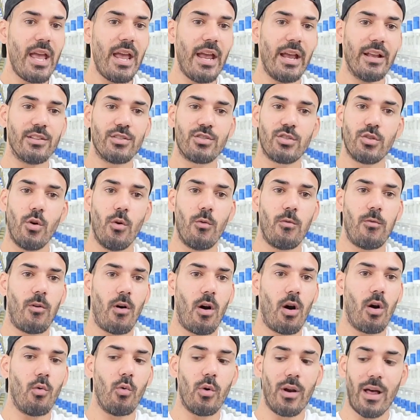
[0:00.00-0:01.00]
And so
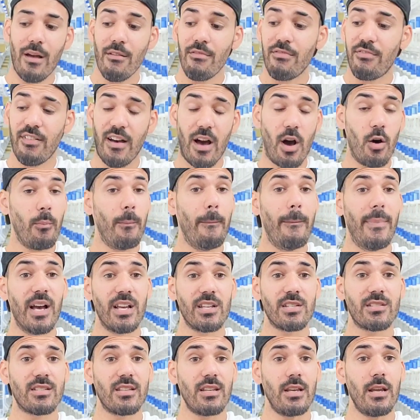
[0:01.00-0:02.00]
far, what I've found
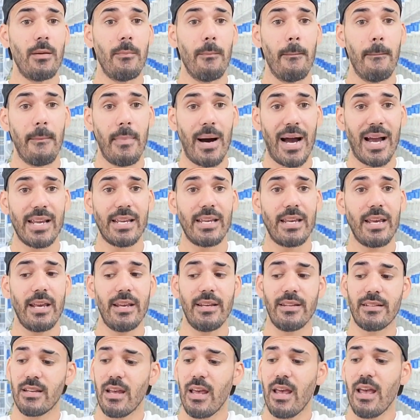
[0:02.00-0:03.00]
best in my
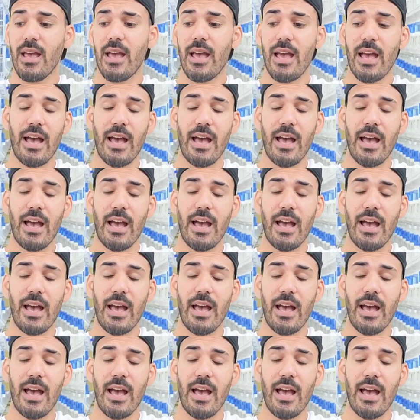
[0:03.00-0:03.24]
case